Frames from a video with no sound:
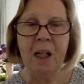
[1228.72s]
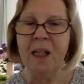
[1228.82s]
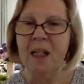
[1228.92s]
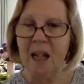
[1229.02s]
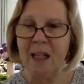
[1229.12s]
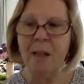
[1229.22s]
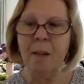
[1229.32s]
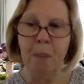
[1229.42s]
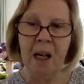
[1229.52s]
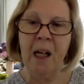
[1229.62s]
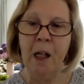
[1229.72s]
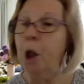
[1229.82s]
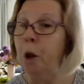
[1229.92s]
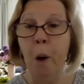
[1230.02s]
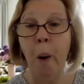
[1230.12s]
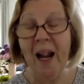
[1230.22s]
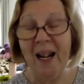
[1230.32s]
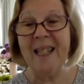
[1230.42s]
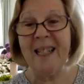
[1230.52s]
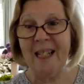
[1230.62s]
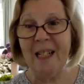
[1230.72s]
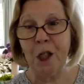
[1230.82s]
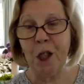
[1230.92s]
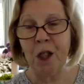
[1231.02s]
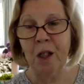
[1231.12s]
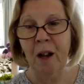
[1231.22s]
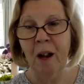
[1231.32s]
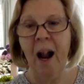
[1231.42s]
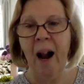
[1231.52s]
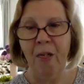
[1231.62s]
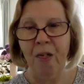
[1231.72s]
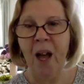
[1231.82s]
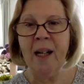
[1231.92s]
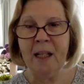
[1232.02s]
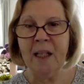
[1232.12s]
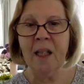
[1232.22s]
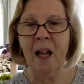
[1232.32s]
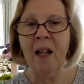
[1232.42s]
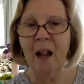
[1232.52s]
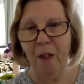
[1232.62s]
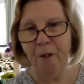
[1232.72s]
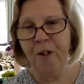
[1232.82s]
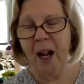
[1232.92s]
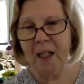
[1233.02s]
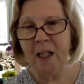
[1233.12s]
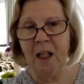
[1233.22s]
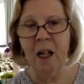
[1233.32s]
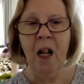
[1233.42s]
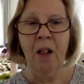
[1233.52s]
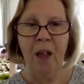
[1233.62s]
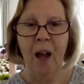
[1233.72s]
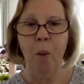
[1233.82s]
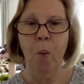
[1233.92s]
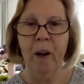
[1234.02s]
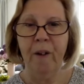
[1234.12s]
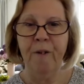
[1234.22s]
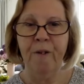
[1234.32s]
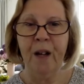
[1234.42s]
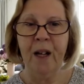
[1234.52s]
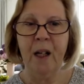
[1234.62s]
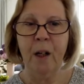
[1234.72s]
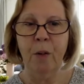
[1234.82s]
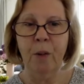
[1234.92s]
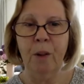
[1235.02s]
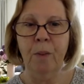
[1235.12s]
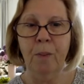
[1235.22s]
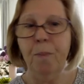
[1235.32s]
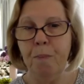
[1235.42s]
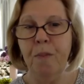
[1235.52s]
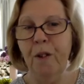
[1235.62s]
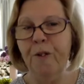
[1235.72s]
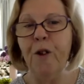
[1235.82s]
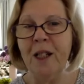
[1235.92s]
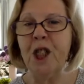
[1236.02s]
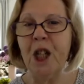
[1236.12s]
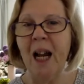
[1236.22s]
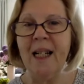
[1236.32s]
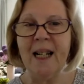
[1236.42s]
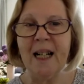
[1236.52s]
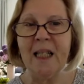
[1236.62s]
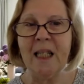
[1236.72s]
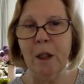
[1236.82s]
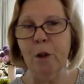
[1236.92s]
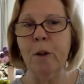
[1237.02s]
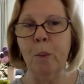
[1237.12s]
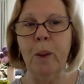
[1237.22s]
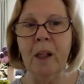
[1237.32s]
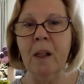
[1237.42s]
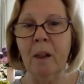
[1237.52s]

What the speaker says: doesn't mean you know how to teach. And that is another factor that we've differentiated ourselves with.